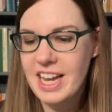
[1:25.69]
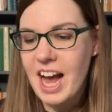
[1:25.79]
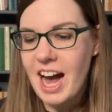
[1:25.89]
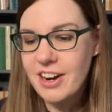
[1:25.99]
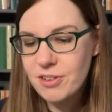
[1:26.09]

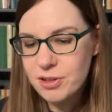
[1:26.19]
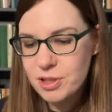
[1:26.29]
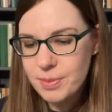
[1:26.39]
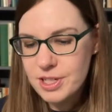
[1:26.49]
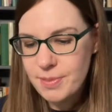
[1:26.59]
I don't know too
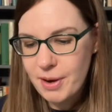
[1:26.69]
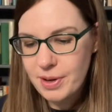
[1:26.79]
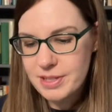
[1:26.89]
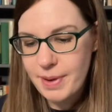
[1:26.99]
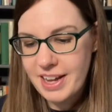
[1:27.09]
much about what
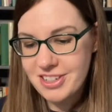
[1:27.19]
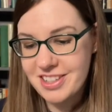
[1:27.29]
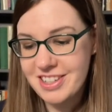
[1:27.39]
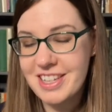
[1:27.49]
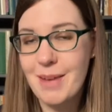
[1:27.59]
it's about, just
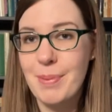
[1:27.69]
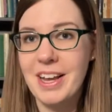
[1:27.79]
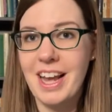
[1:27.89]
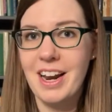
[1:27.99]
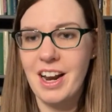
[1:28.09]
that it's epic
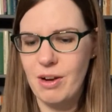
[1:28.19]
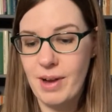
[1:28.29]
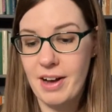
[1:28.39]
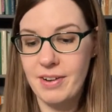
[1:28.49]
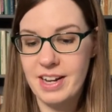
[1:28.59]
and
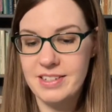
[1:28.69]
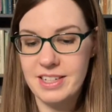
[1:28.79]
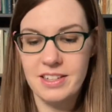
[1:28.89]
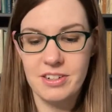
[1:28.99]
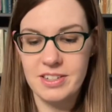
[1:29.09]
wow, it has
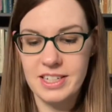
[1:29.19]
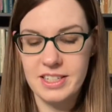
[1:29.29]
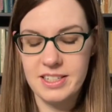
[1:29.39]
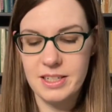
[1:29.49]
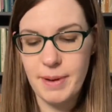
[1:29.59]

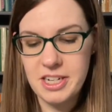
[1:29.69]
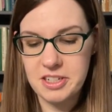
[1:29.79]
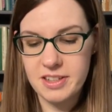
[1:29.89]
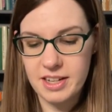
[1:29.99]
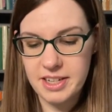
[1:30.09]
666
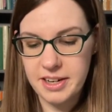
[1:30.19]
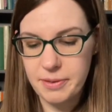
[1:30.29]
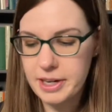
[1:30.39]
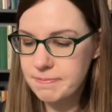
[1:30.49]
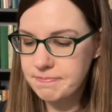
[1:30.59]
pages. That's kind of weird.